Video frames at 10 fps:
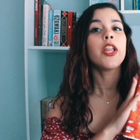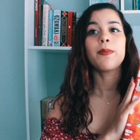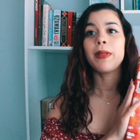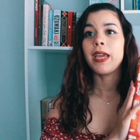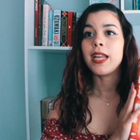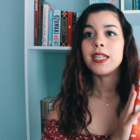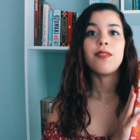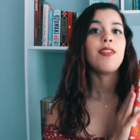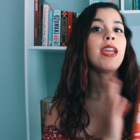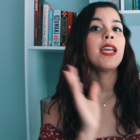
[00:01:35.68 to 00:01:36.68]
their planet is
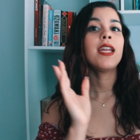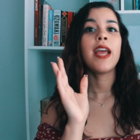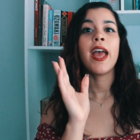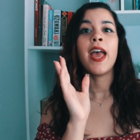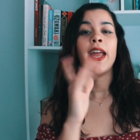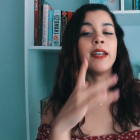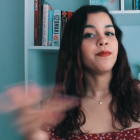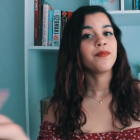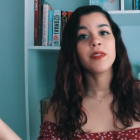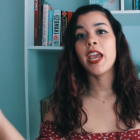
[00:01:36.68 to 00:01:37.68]
invaded and
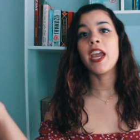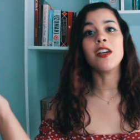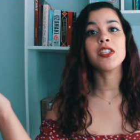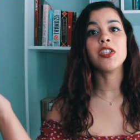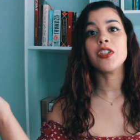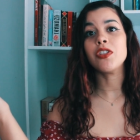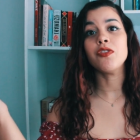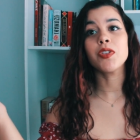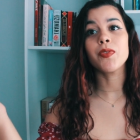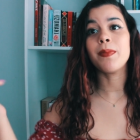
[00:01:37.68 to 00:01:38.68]
chaos
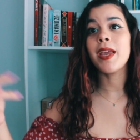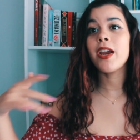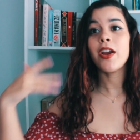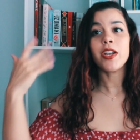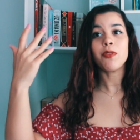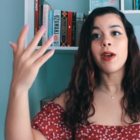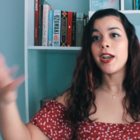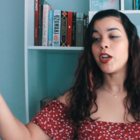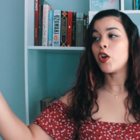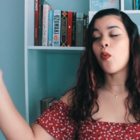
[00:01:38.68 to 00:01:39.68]
ensues from there, and you
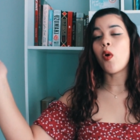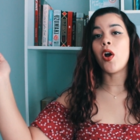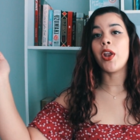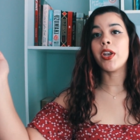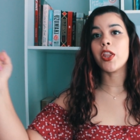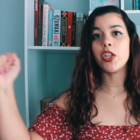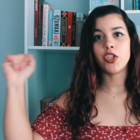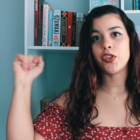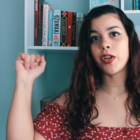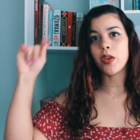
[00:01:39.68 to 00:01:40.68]
kind of go on the
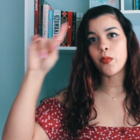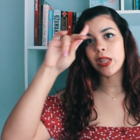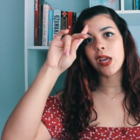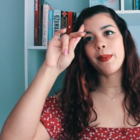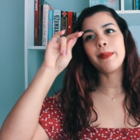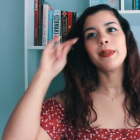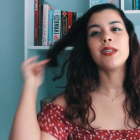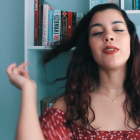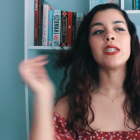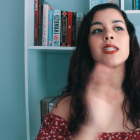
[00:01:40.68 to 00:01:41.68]
journey with them. And I
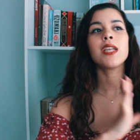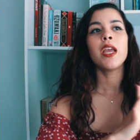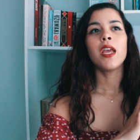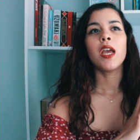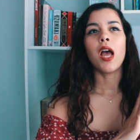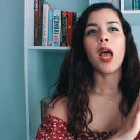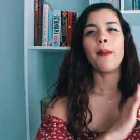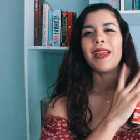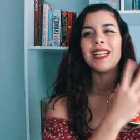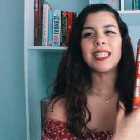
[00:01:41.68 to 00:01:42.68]
believe it's
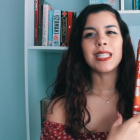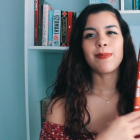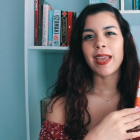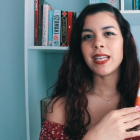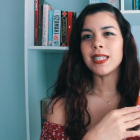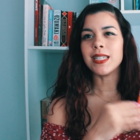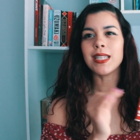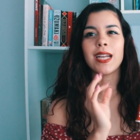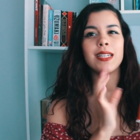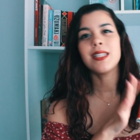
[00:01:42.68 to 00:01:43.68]
in space. It's
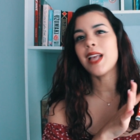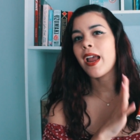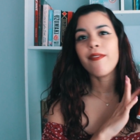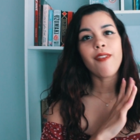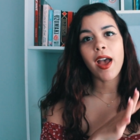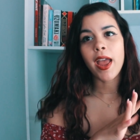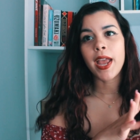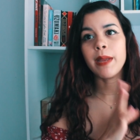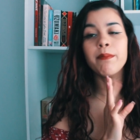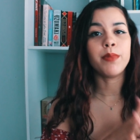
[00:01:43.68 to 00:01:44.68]
like a
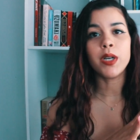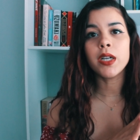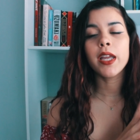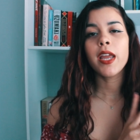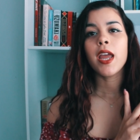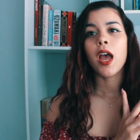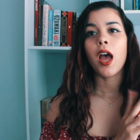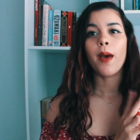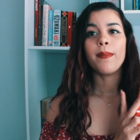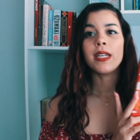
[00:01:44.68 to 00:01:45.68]
sci-fi book.
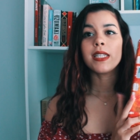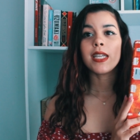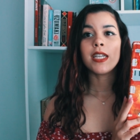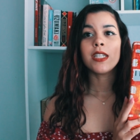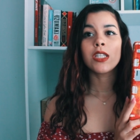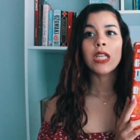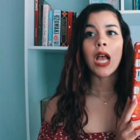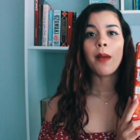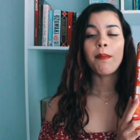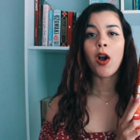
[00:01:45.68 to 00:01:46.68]
This is
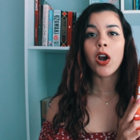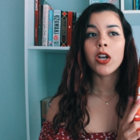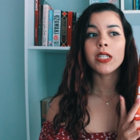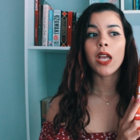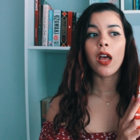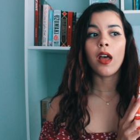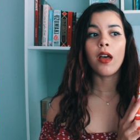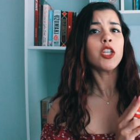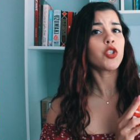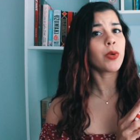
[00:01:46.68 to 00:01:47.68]
a part
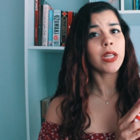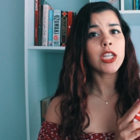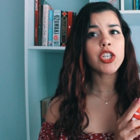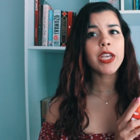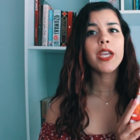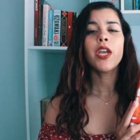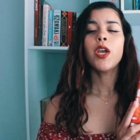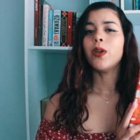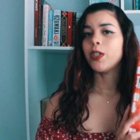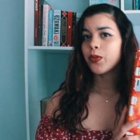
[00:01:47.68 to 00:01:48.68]
of a trilogy,
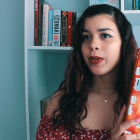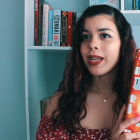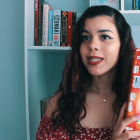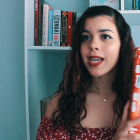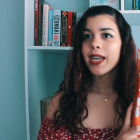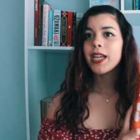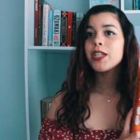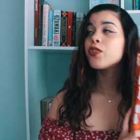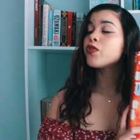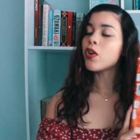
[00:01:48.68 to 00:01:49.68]
which is really exciting.
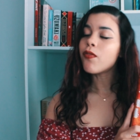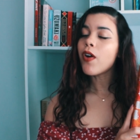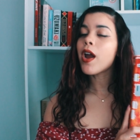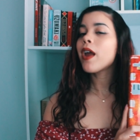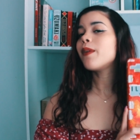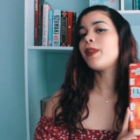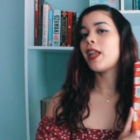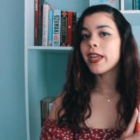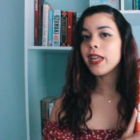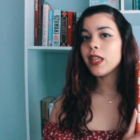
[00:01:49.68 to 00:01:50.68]
So far I'm
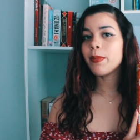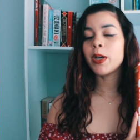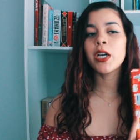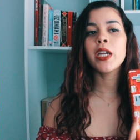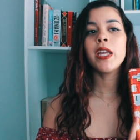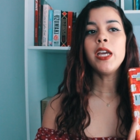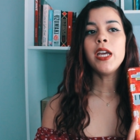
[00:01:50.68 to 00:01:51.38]
liking the book.